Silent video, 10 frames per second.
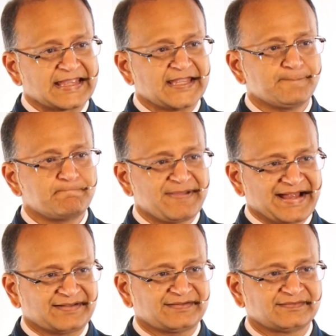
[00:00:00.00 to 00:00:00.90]

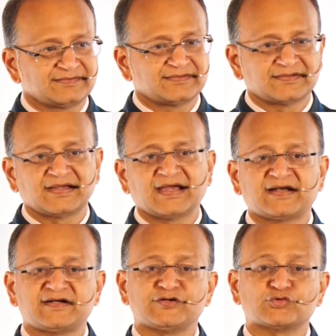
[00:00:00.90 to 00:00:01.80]
impact,
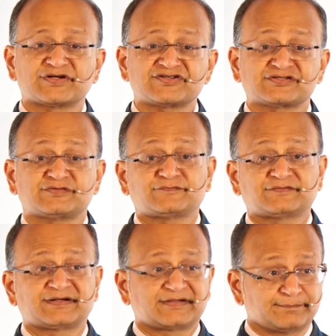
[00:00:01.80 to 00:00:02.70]
and duration of
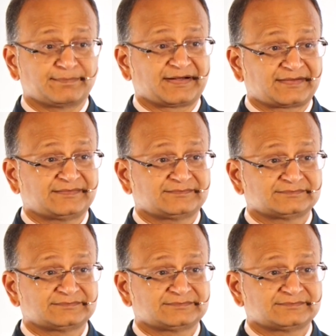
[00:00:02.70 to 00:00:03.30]
that impact.